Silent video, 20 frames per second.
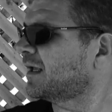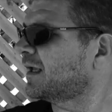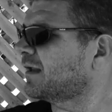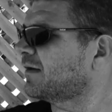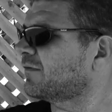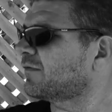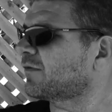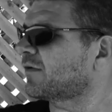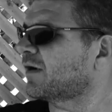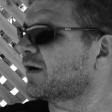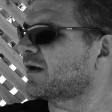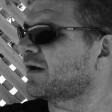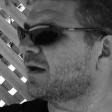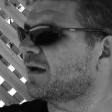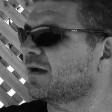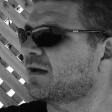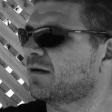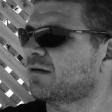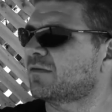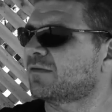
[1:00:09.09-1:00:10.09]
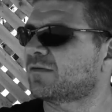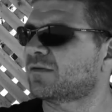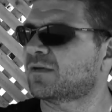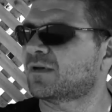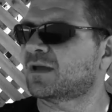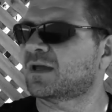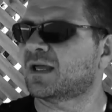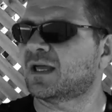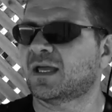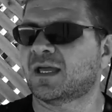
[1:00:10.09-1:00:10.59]
in front of
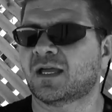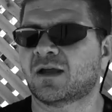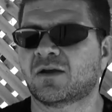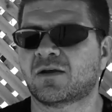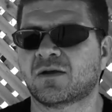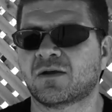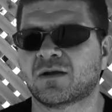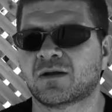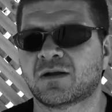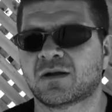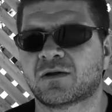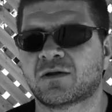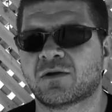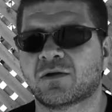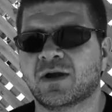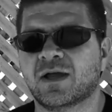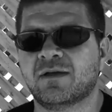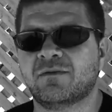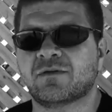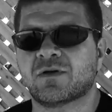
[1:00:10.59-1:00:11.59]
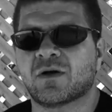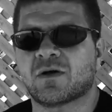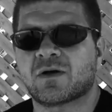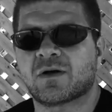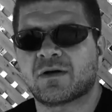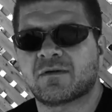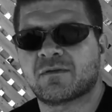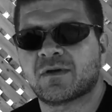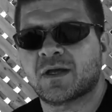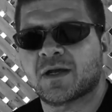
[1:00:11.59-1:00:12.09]
a
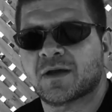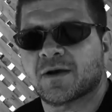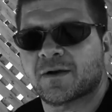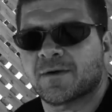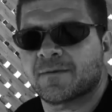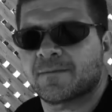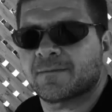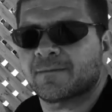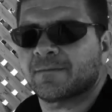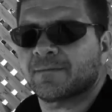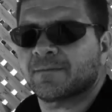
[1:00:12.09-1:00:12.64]
graveyard over here,